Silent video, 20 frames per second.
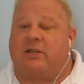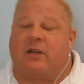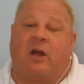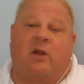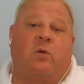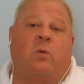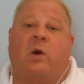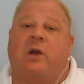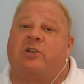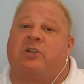
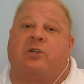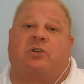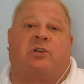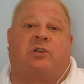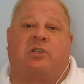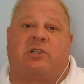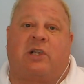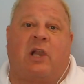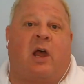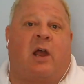Otherwise, you're
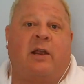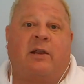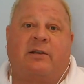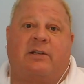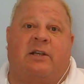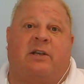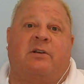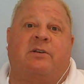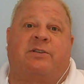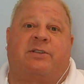just lying
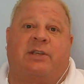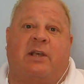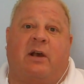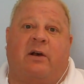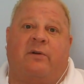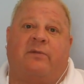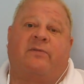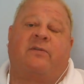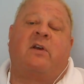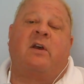to
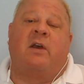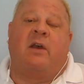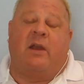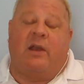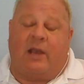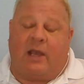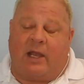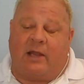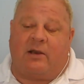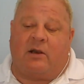yourself
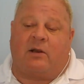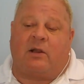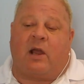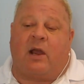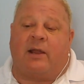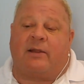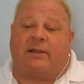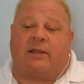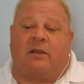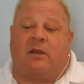and you're
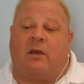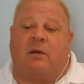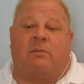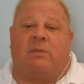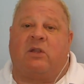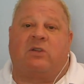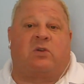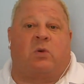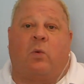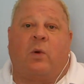lying to him.
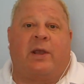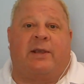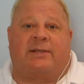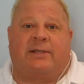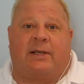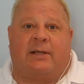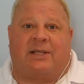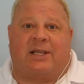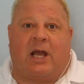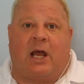It's a waste
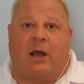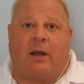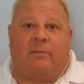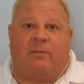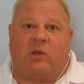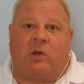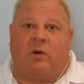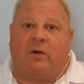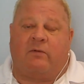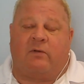of time.
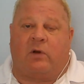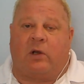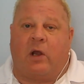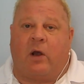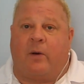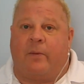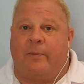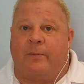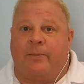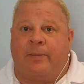Don't even go.